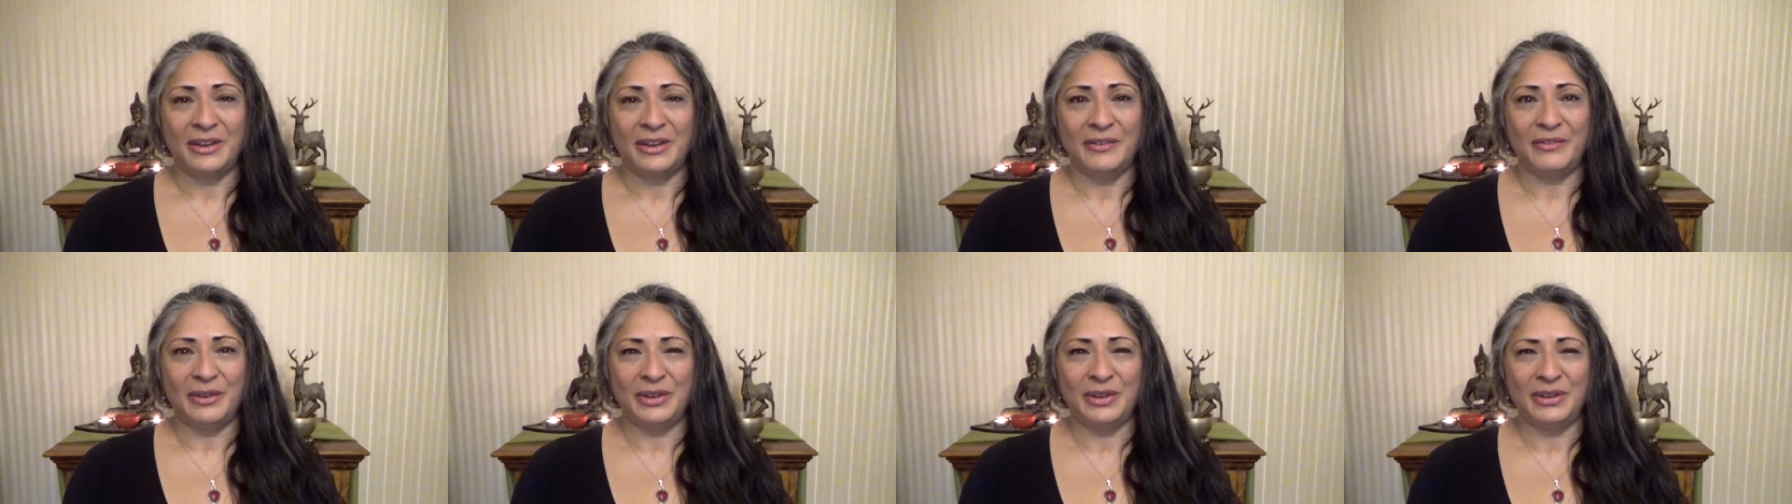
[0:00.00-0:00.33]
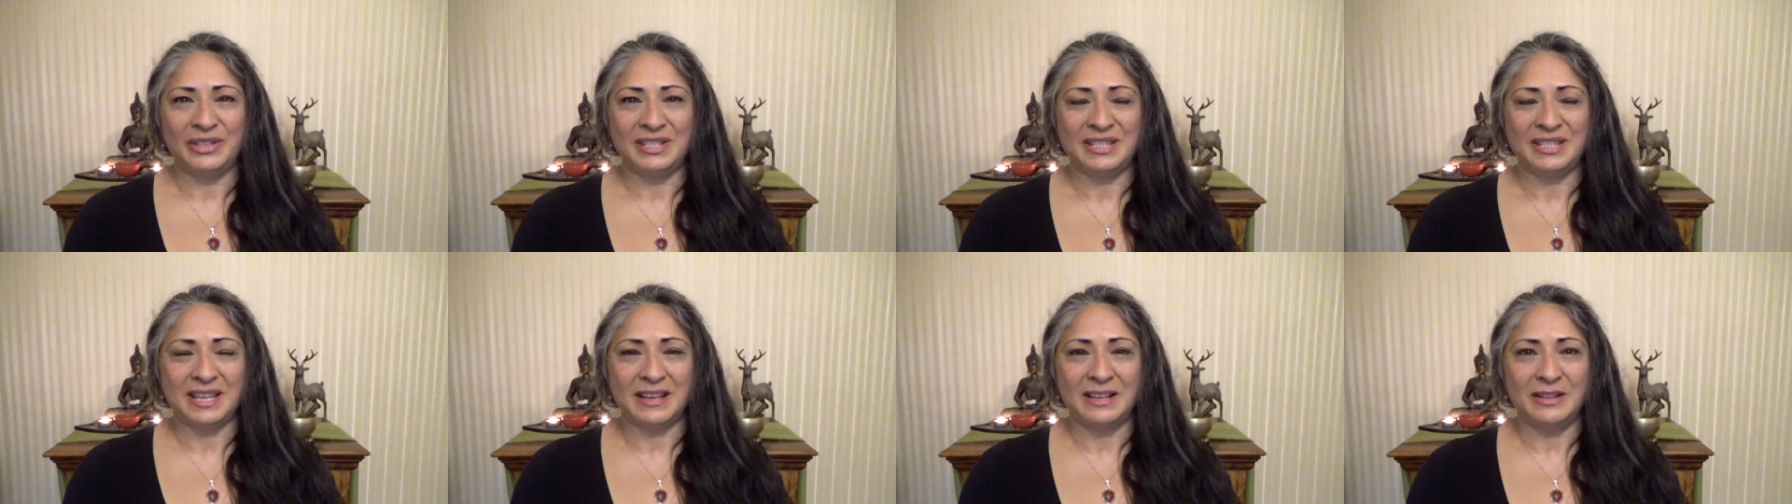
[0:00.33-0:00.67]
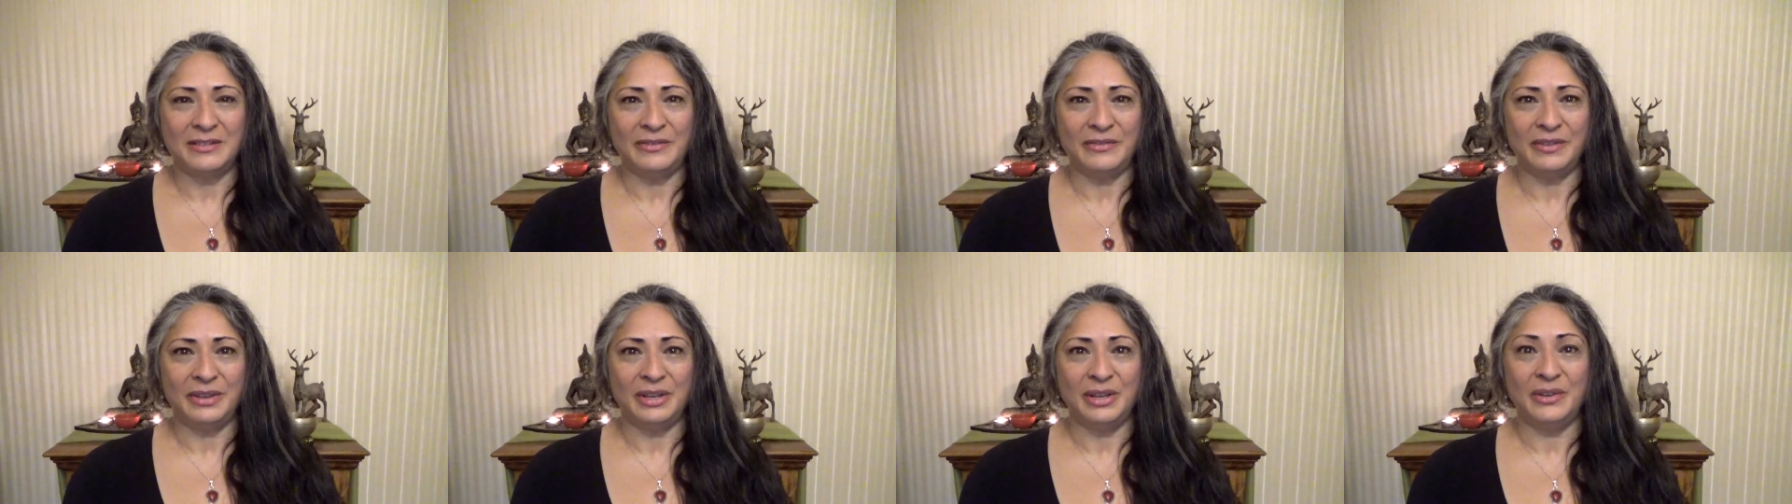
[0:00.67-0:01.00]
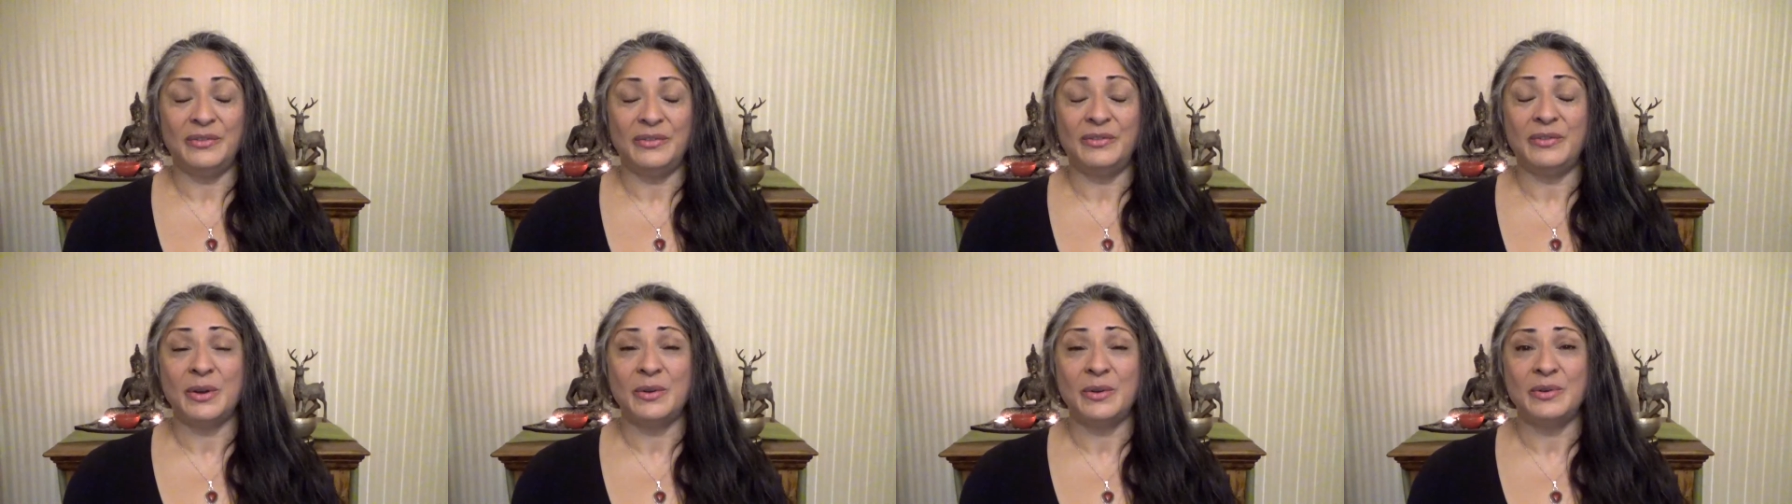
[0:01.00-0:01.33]
for yourself, and
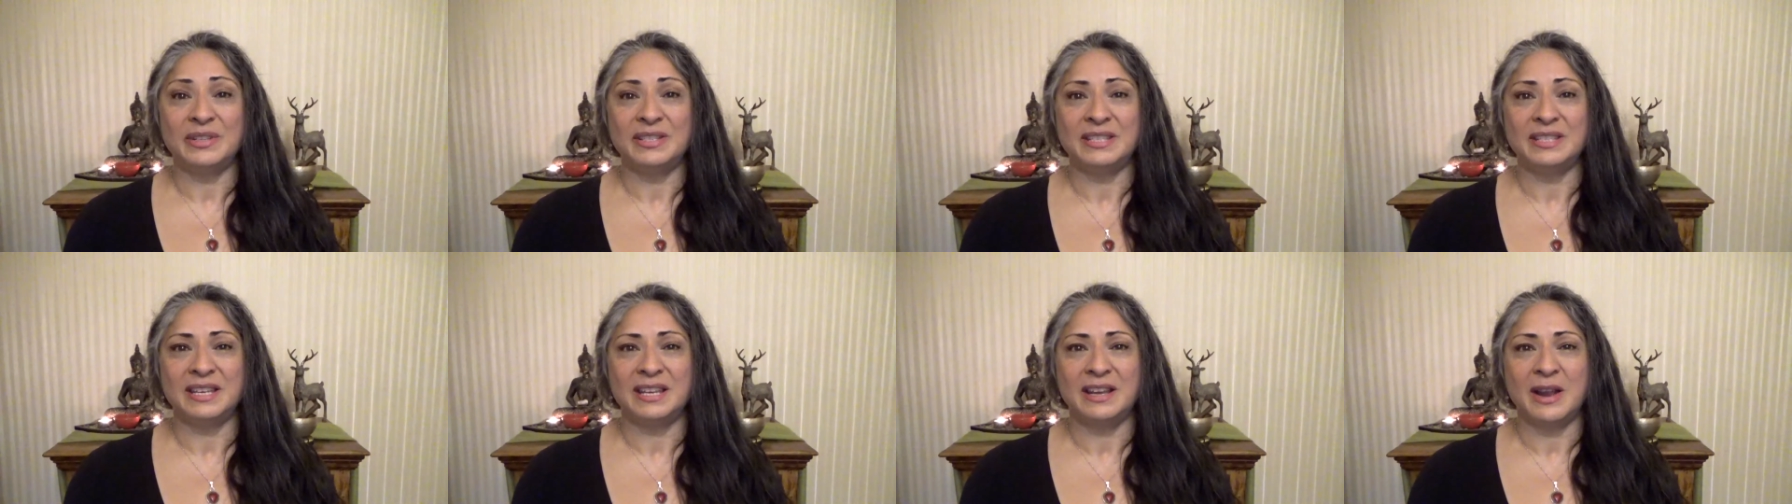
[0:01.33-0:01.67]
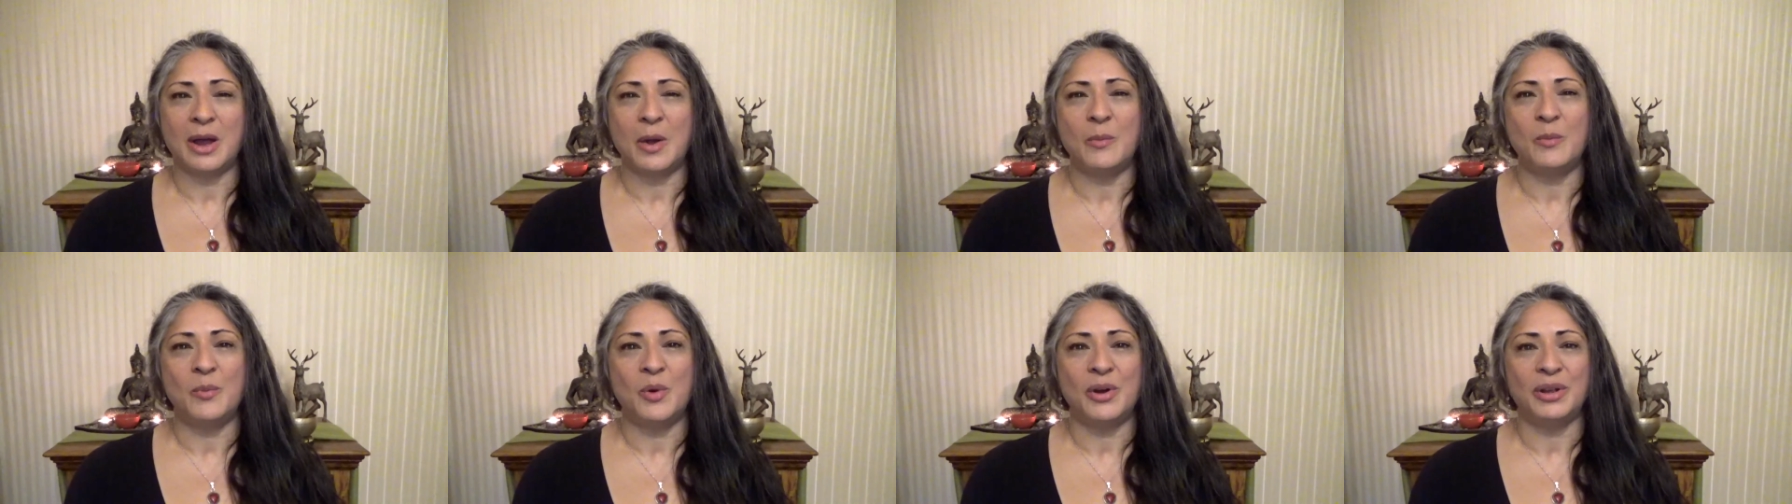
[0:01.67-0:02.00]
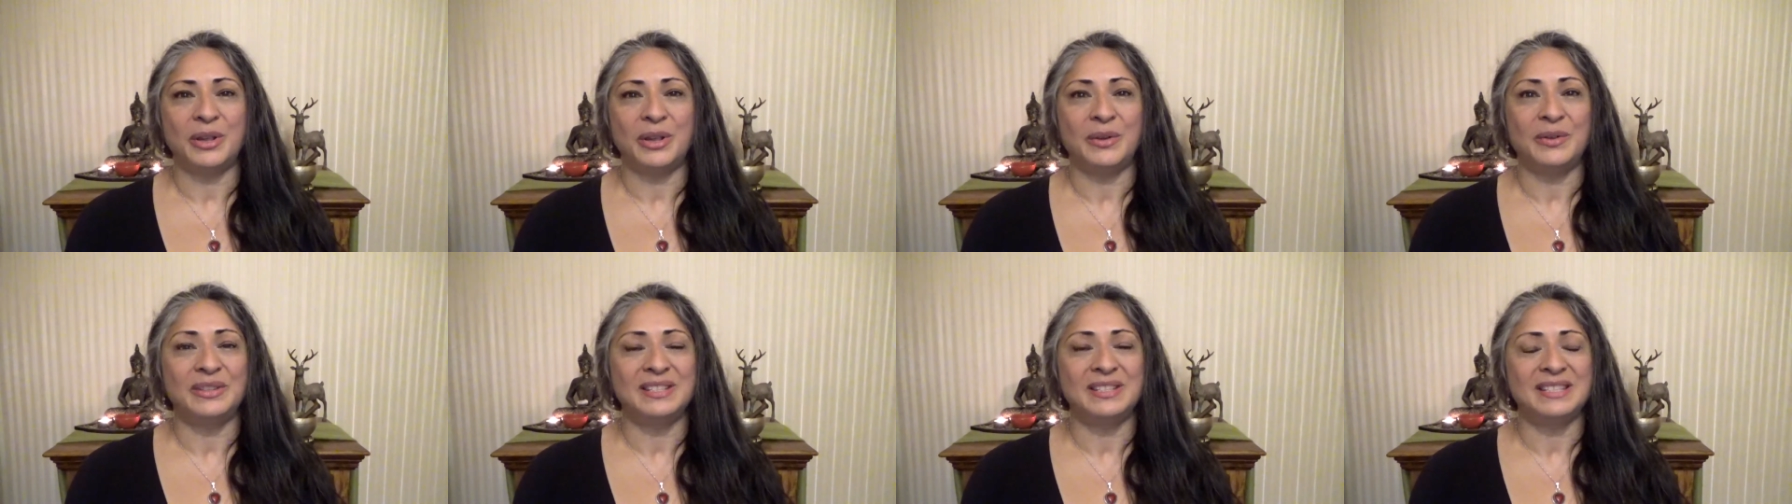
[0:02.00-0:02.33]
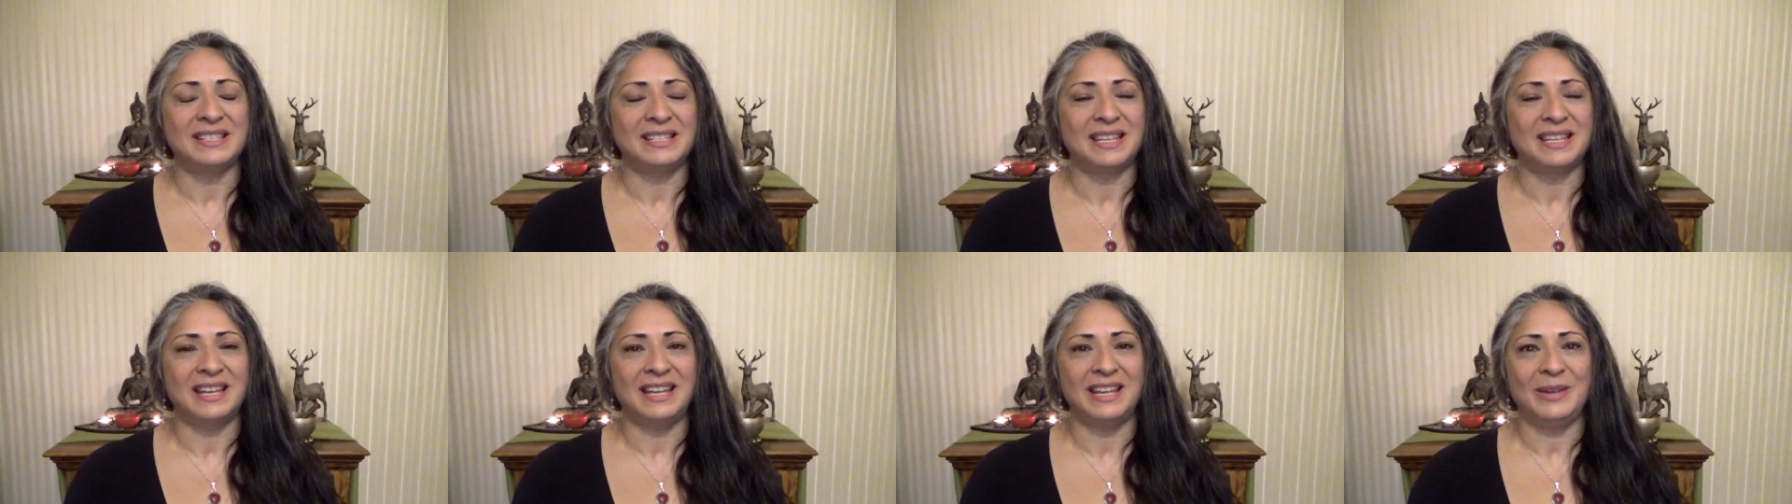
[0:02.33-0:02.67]
you're focusing on what you can
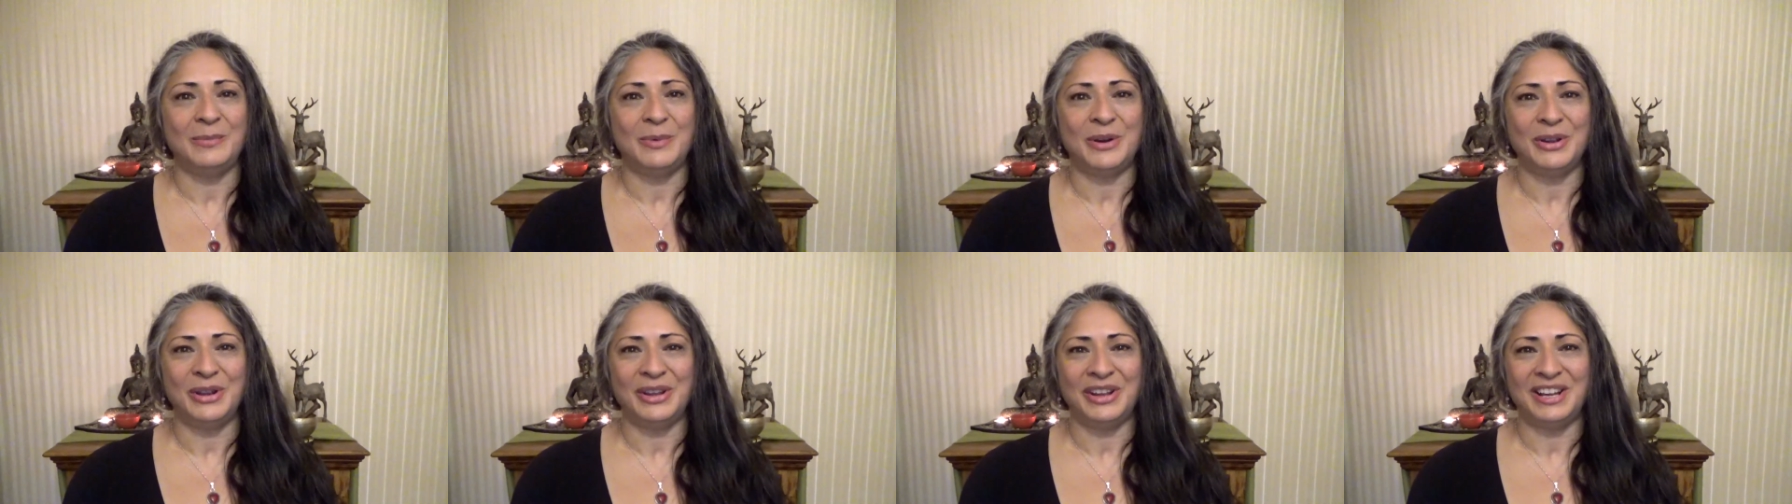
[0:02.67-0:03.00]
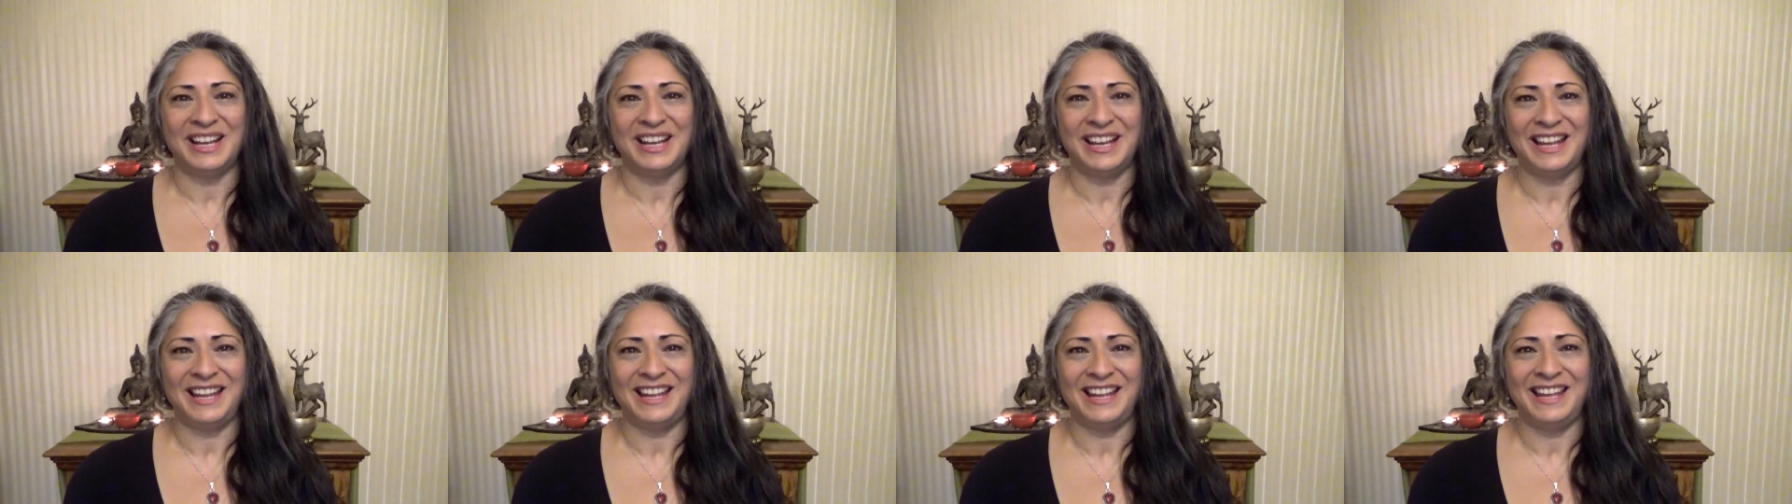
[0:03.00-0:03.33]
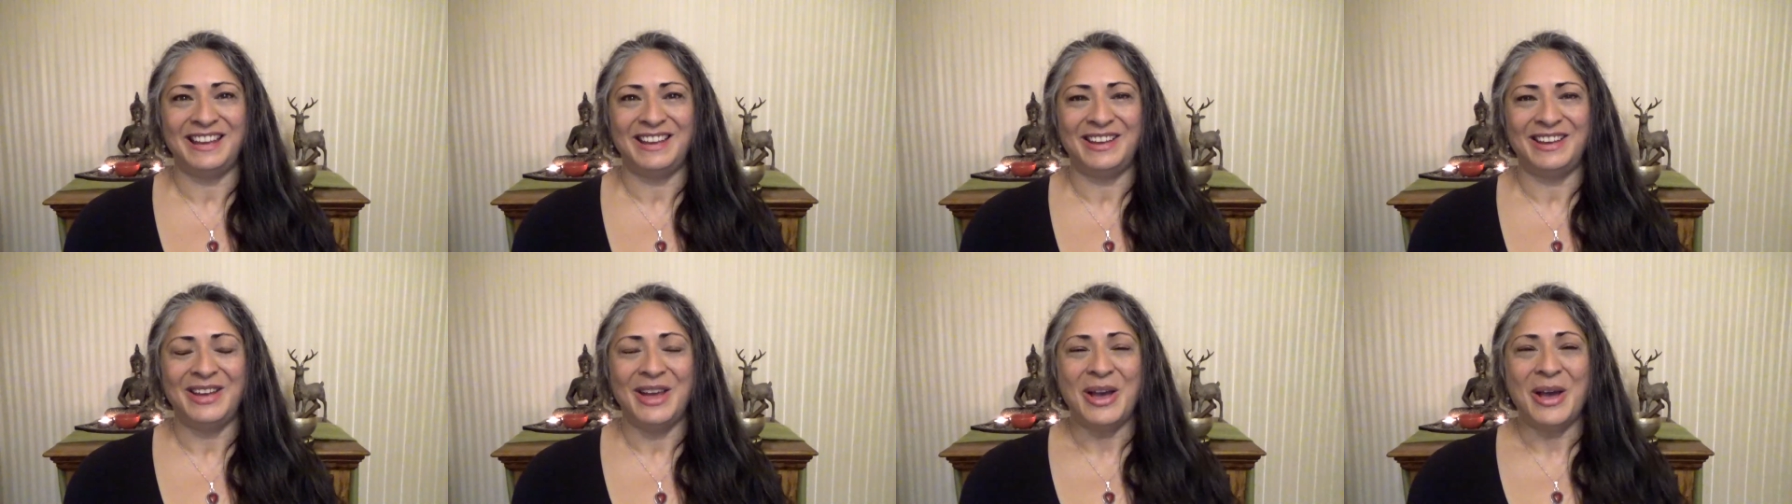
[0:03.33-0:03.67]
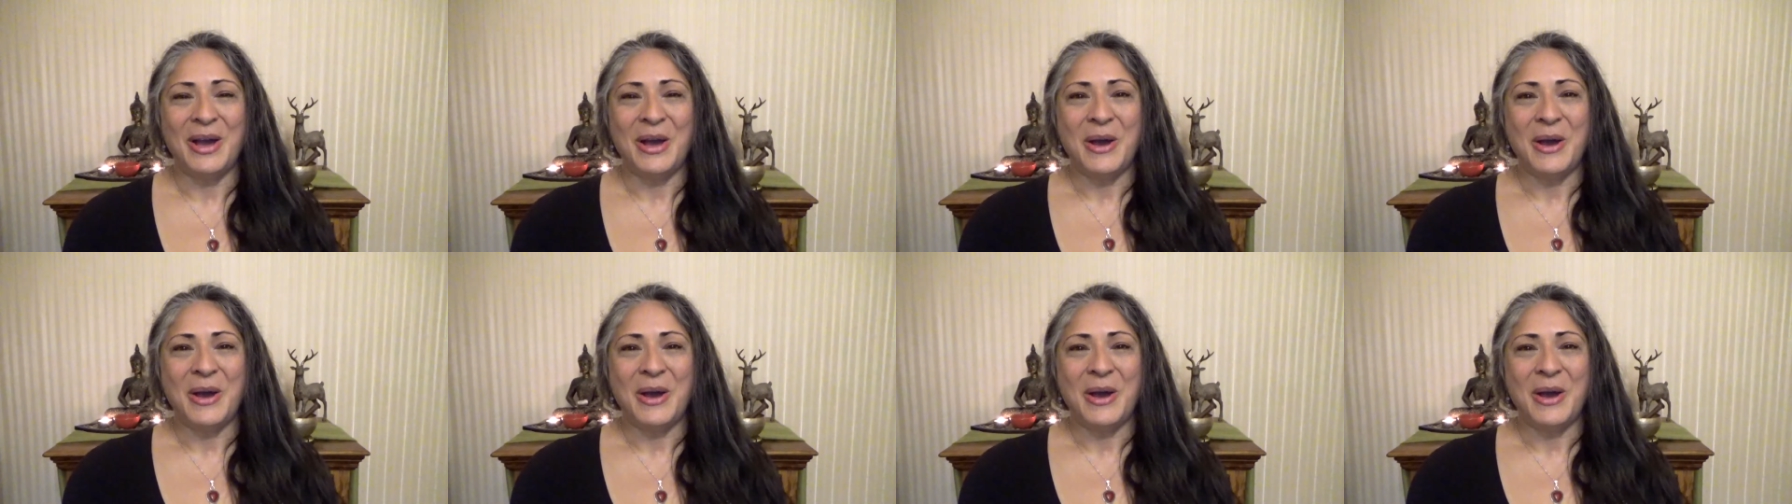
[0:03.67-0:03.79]
see, what you can hear,